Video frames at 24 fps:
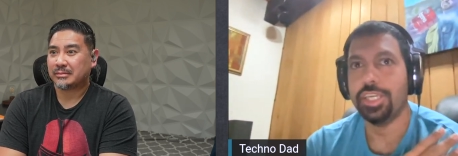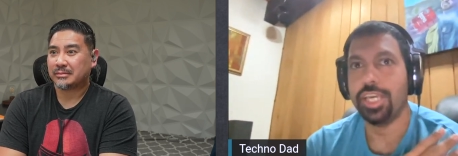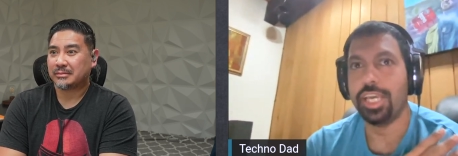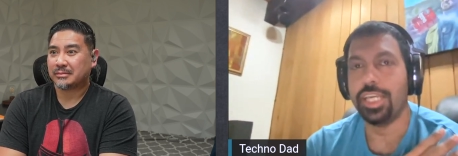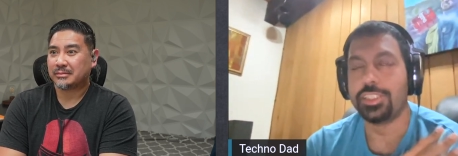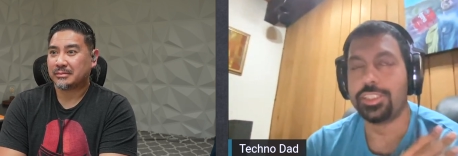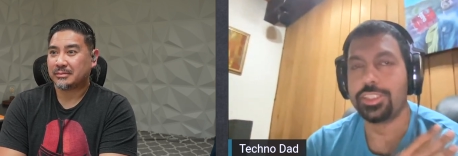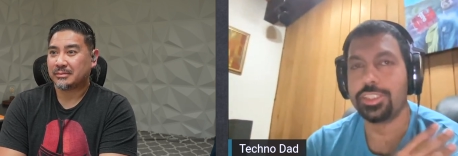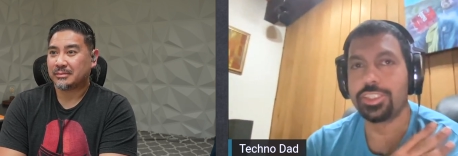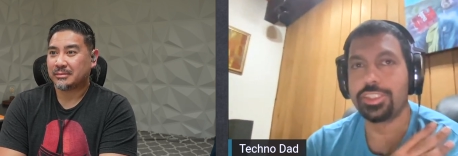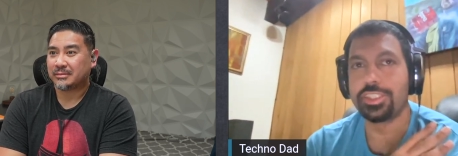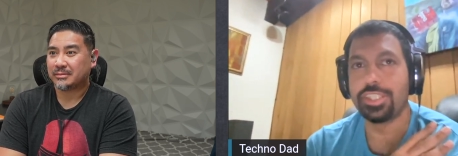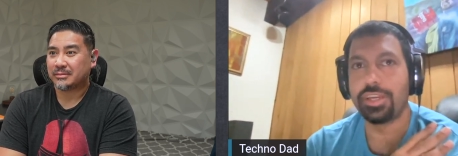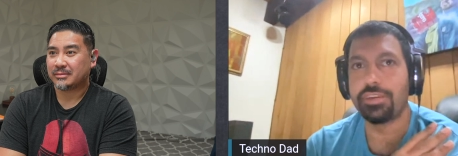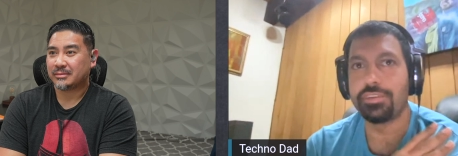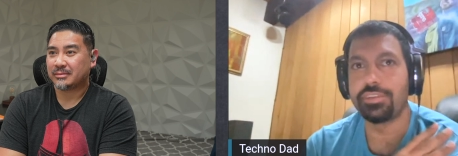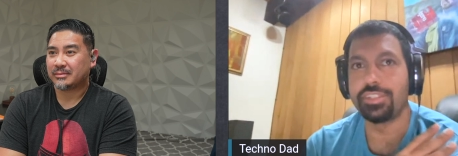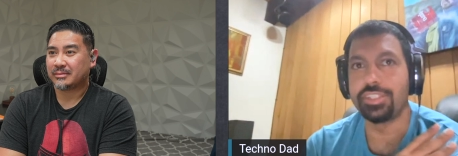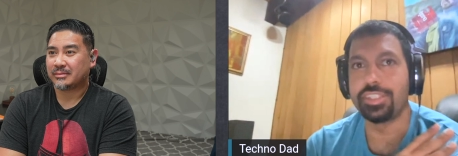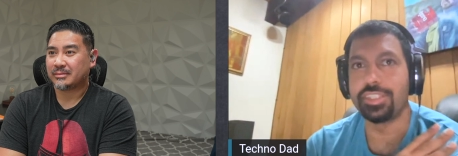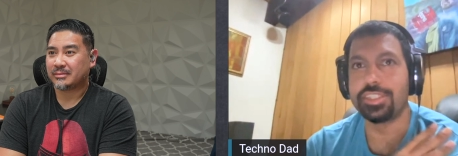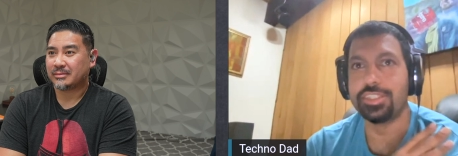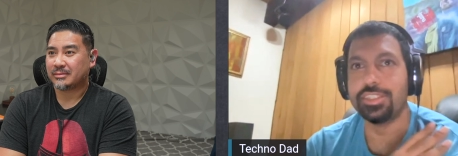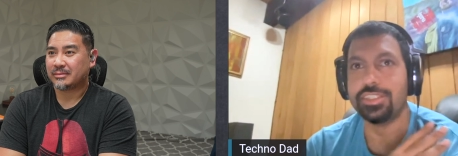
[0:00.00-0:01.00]
Speaker 1: it just
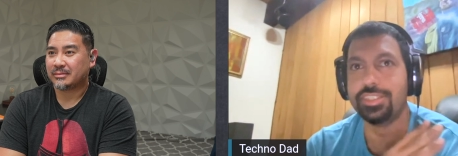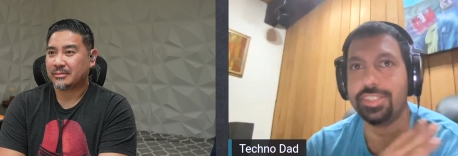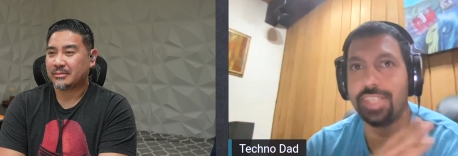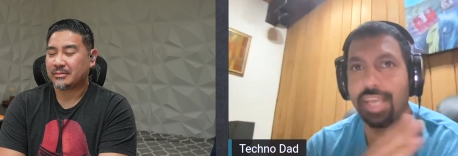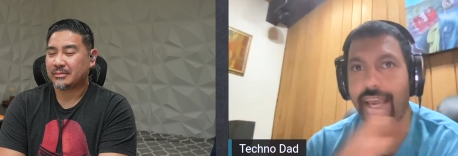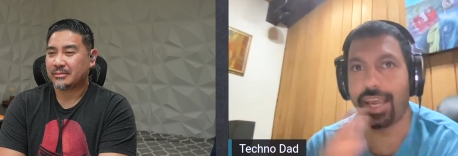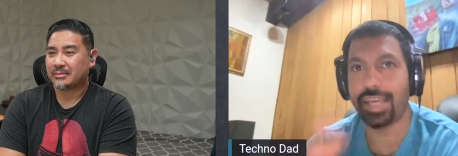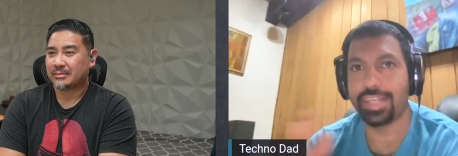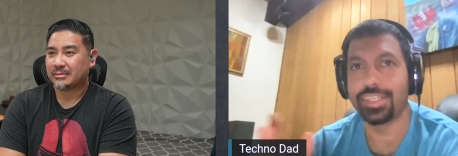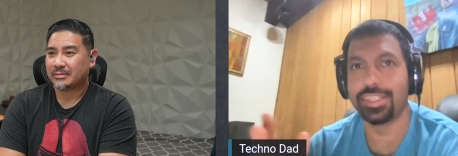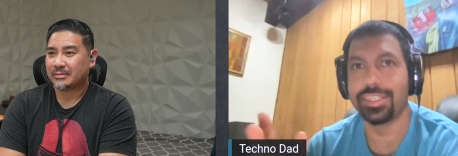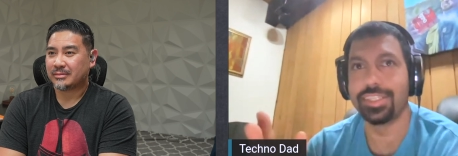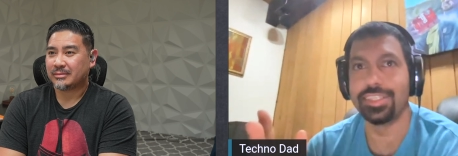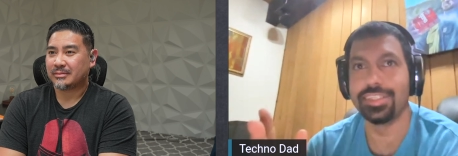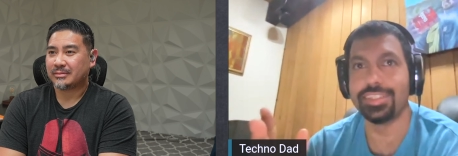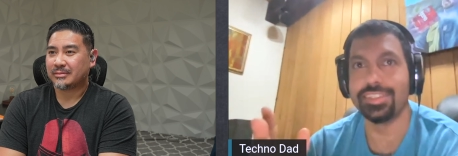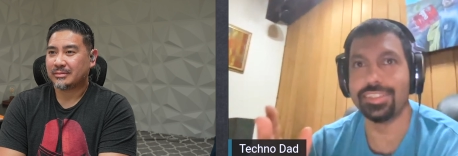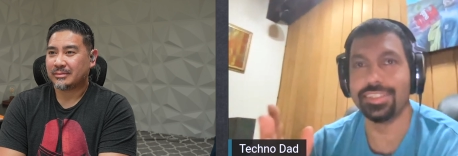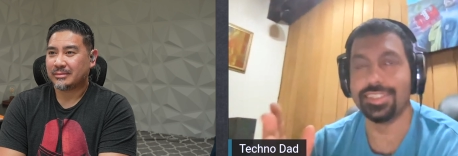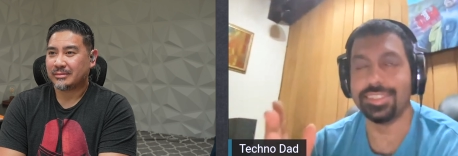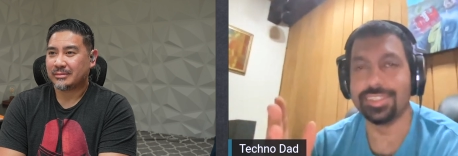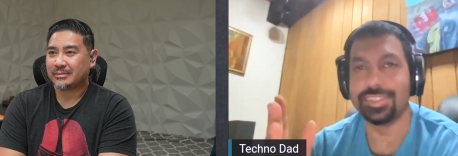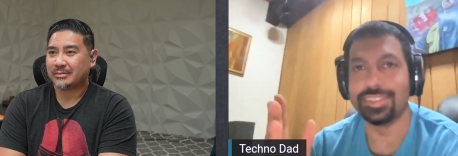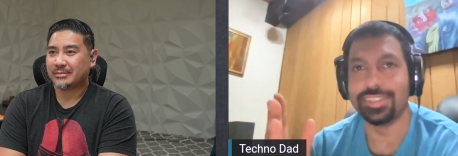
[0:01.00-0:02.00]
sounded exactly
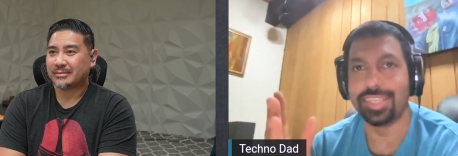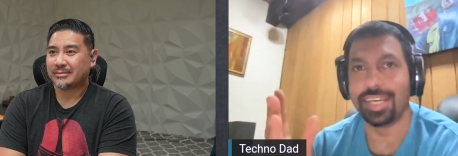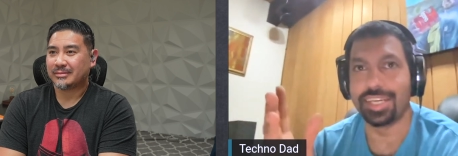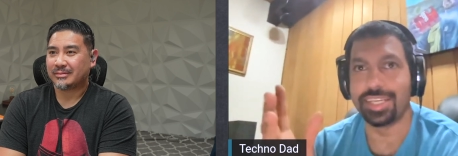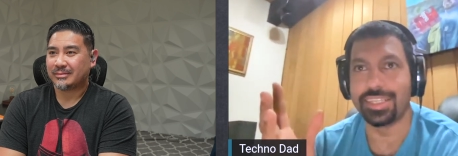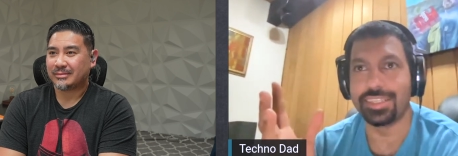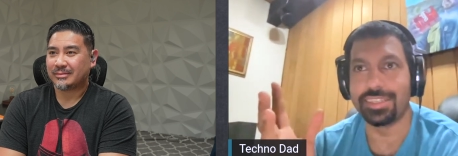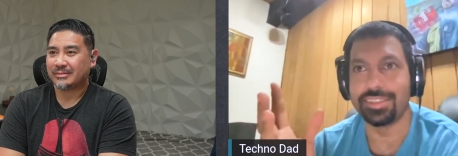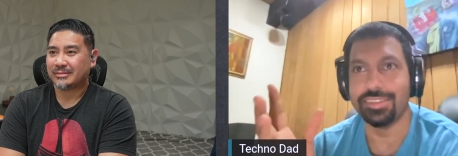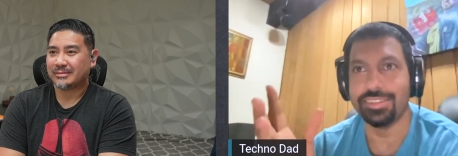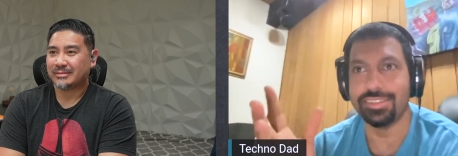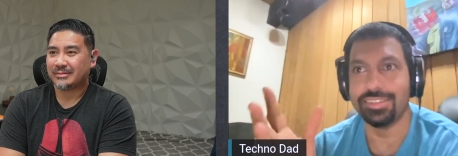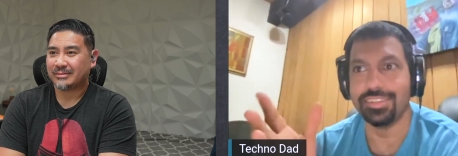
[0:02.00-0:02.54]
like